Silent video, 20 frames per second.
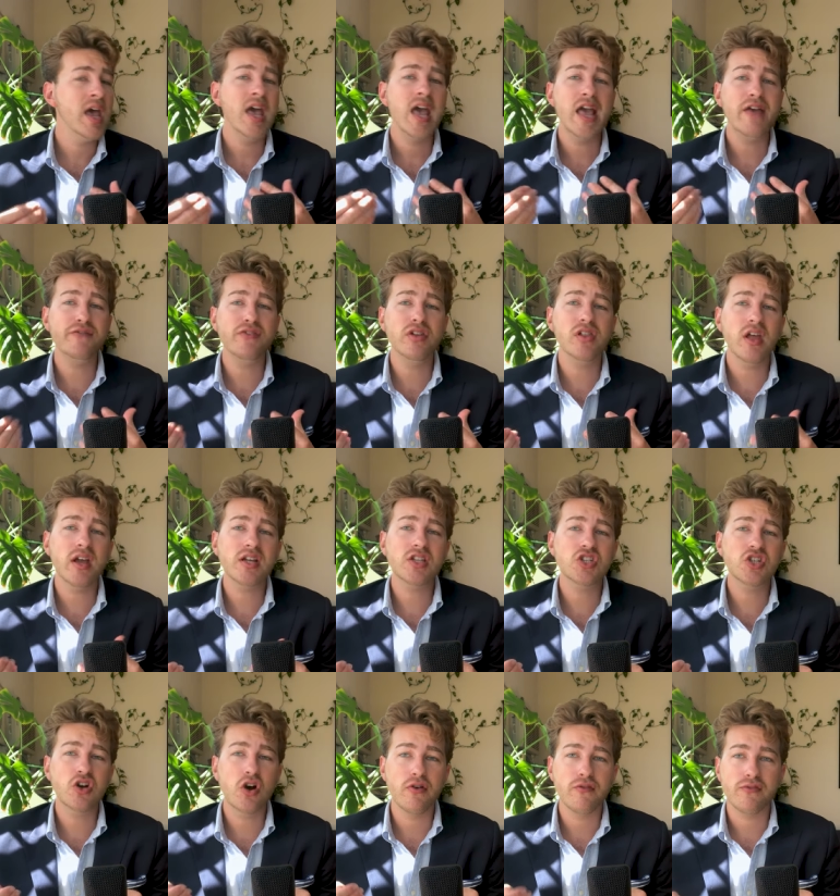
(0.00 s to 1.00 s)
If you like
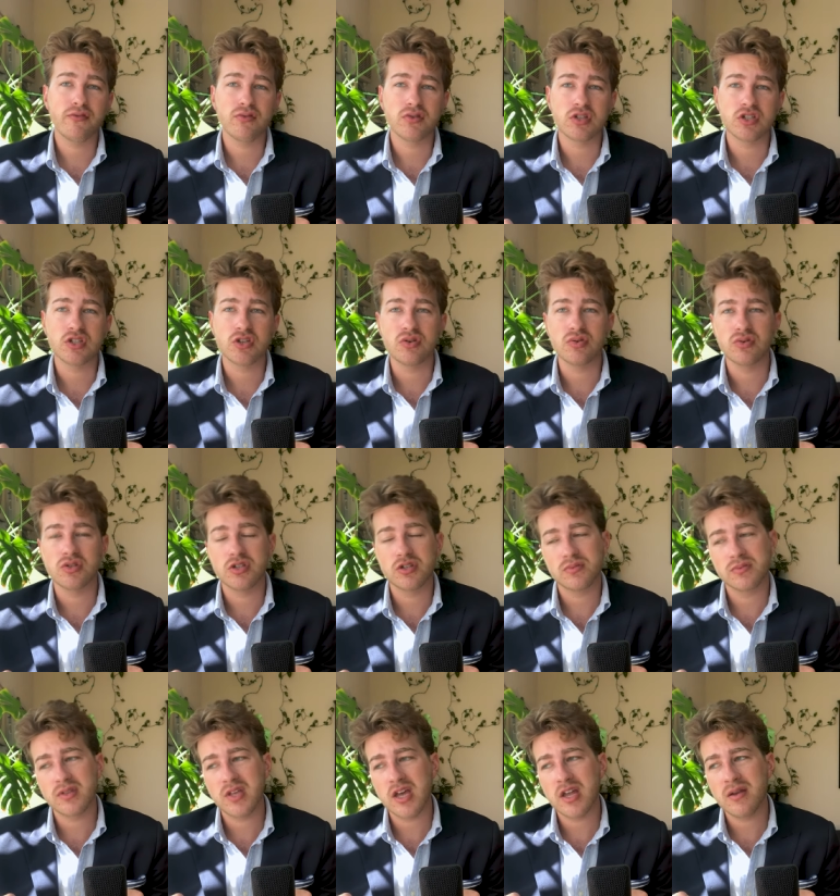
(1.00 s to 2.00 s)
to go for a suit,
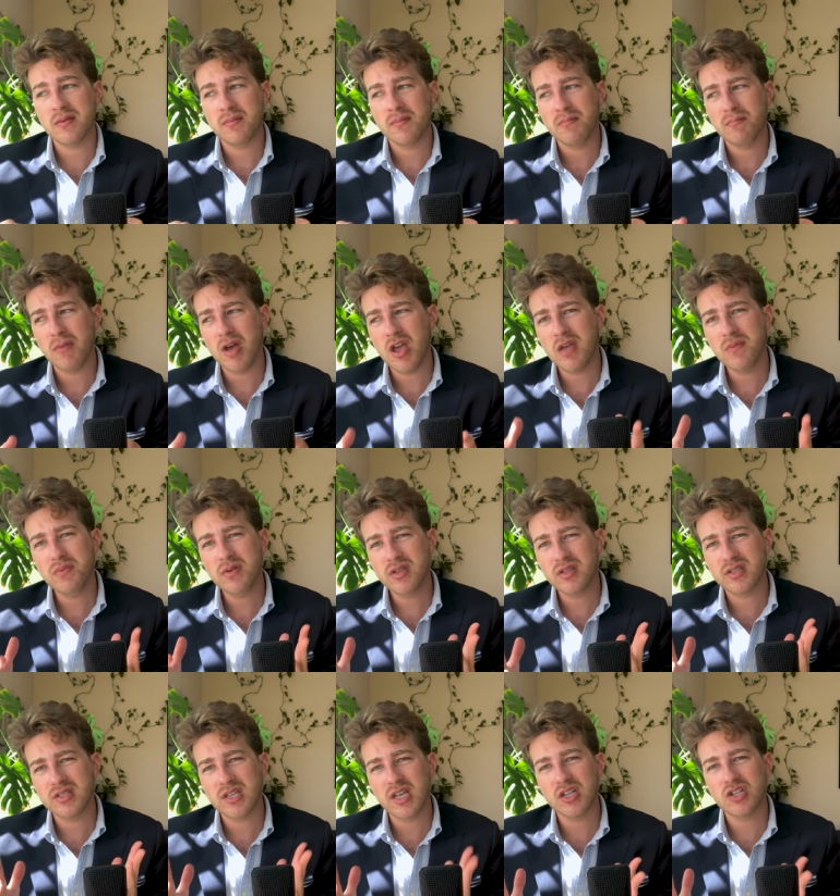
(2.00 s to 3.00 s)
then maybe
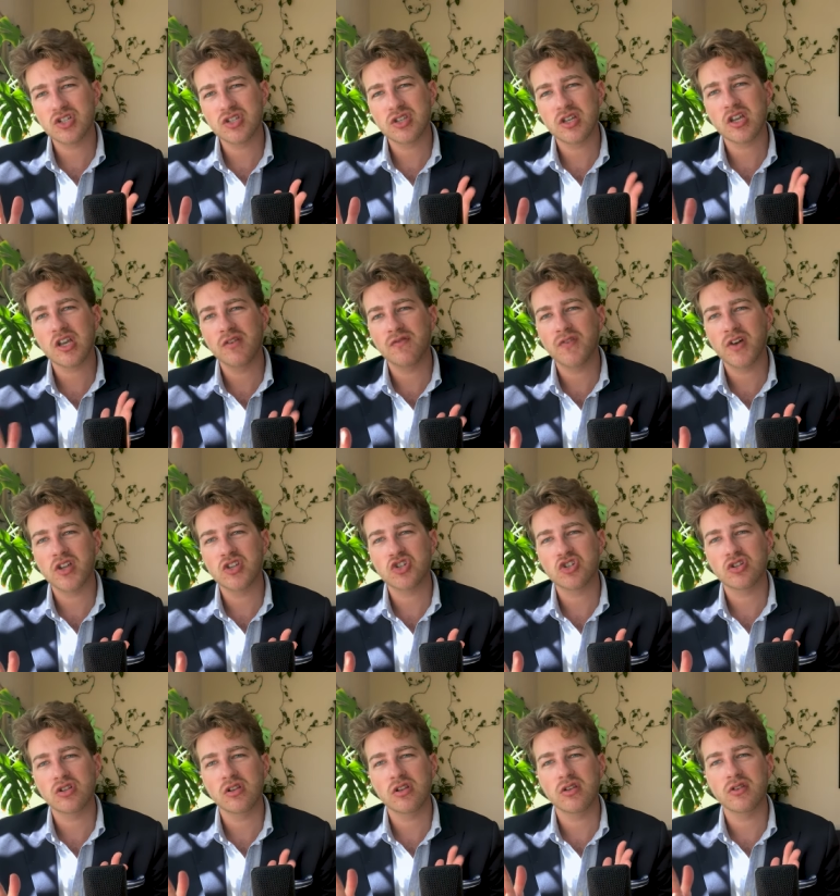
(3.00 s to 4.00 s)
ditch the
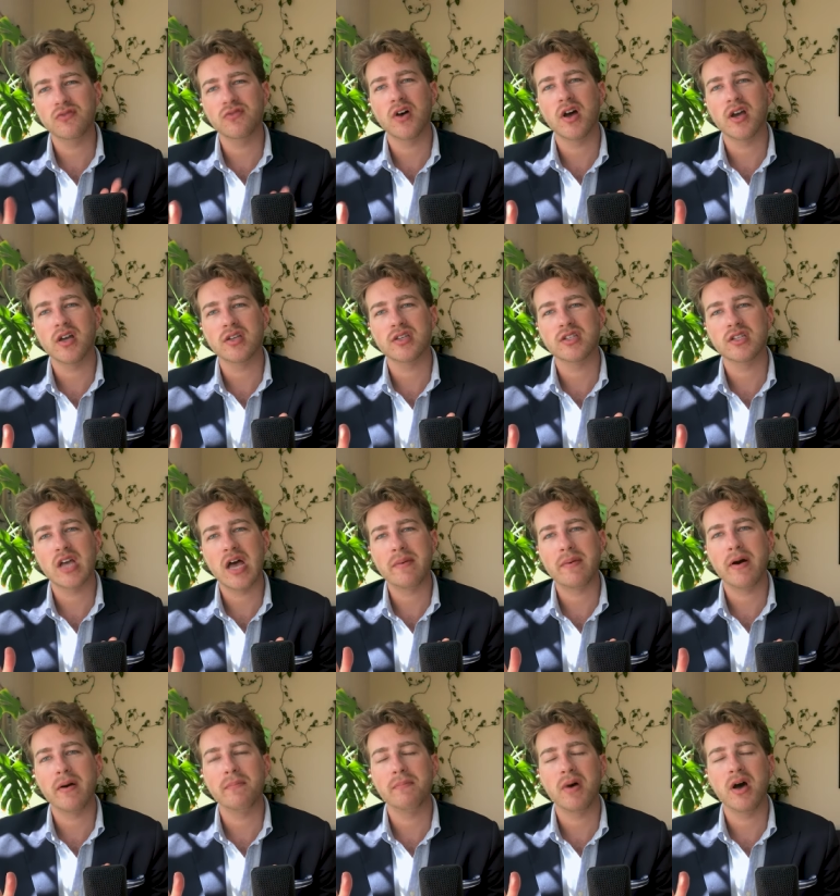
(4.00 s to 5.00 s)
conventional advice
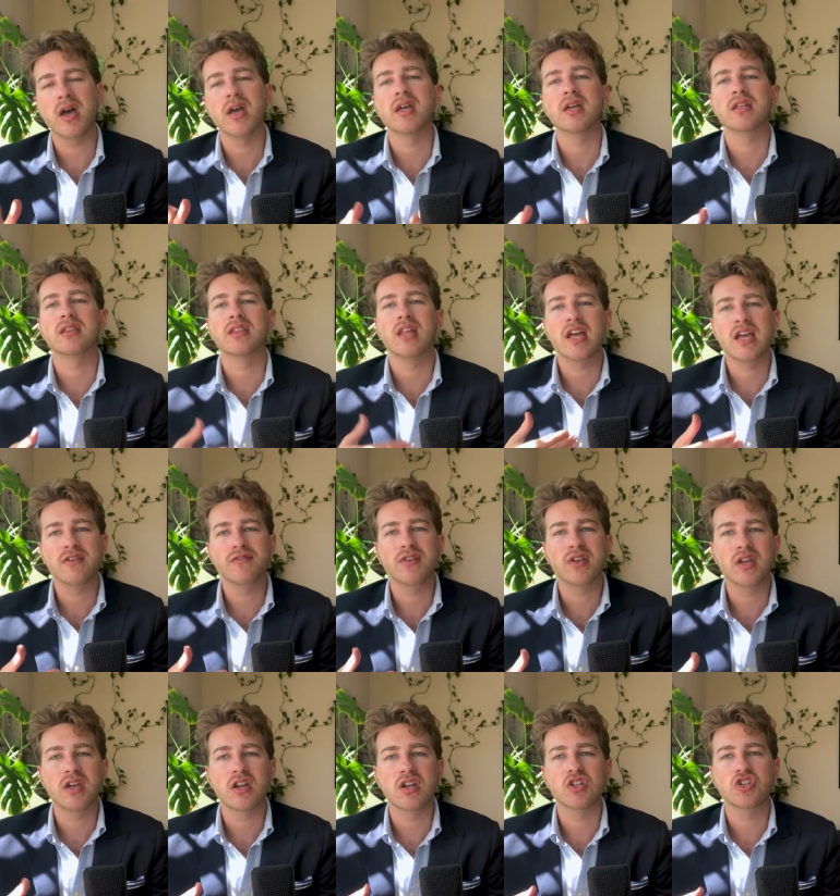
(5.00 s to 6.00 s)
about buying a
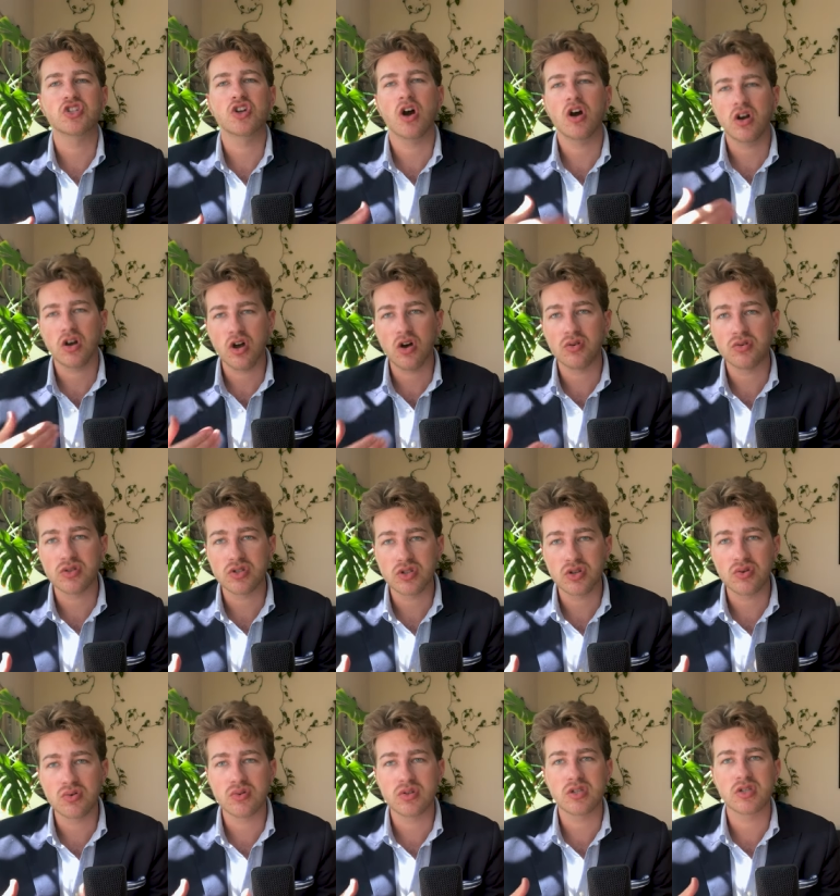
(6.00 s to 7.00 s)
navy and a charcoal
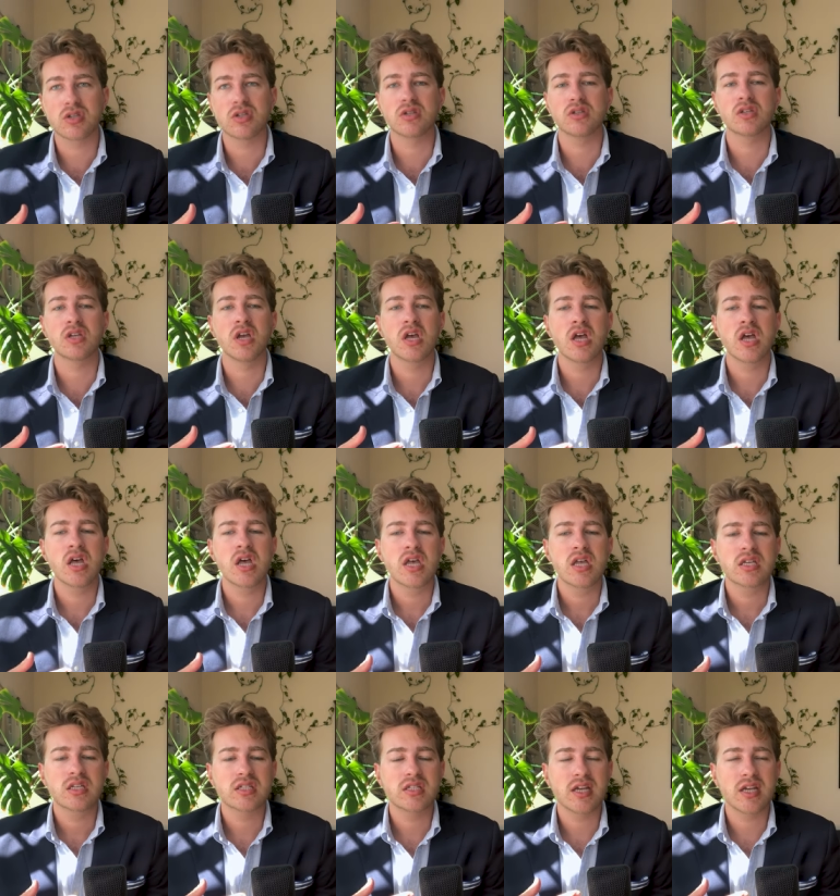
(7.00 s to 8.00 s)
suit and
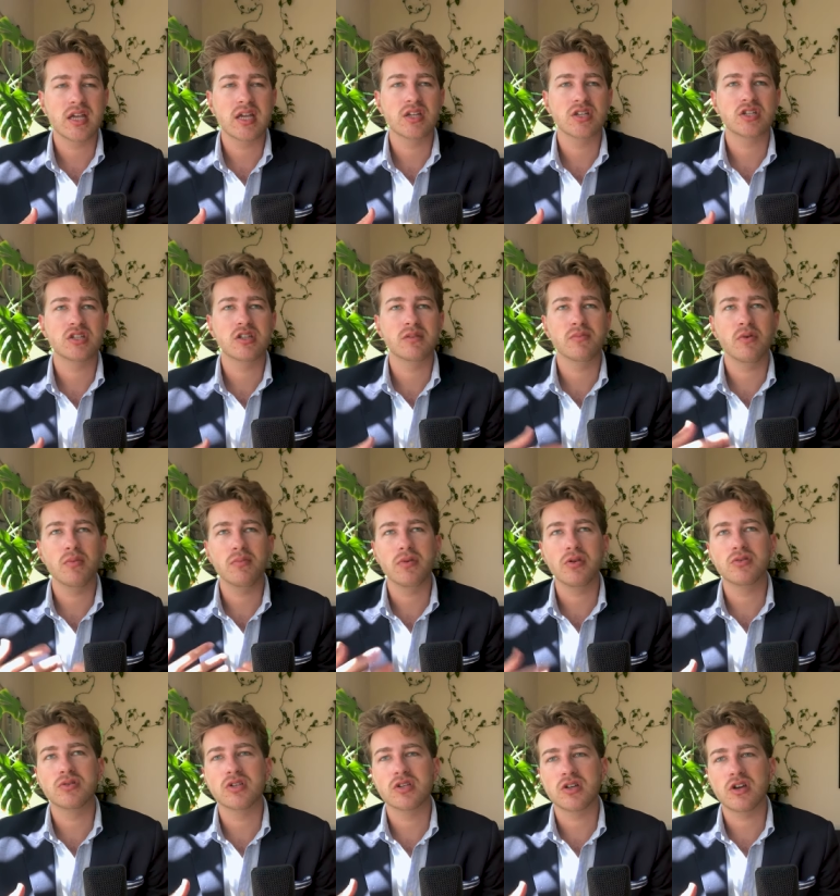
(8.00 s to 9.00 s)
sticking to the more
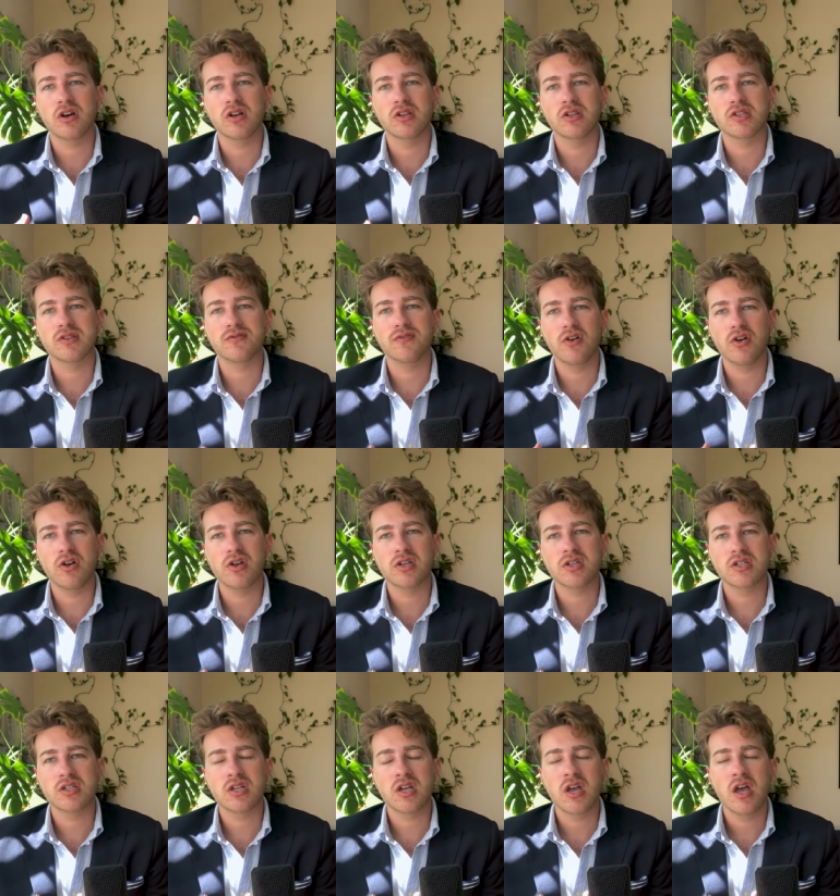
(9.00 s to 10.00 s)
muted colors
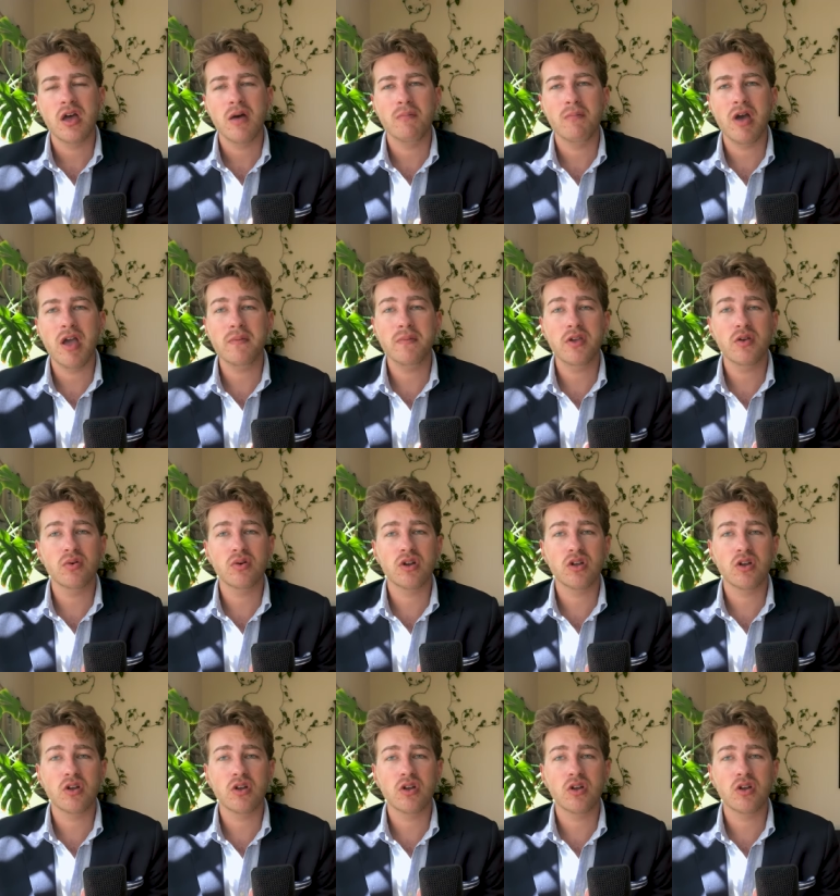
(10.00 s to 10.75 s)
first. Maybe you want